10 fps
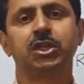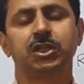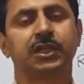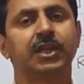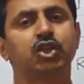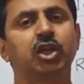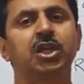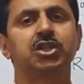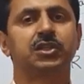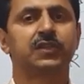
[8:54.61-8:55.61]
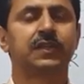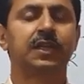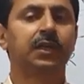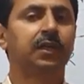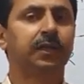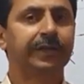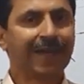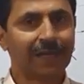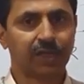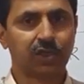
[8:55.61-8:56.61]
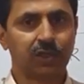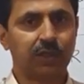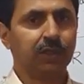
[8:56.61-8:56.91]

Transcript: It can change its direction.